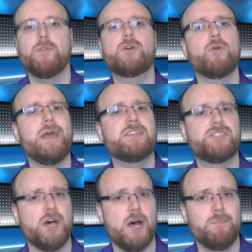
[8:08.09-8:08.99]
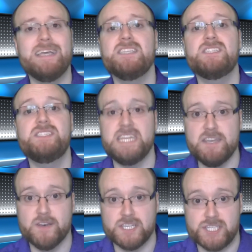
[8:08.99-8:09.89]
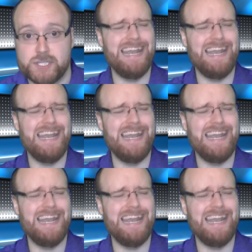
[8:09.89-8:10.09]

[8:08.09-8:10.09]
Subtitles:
The correct term is divas.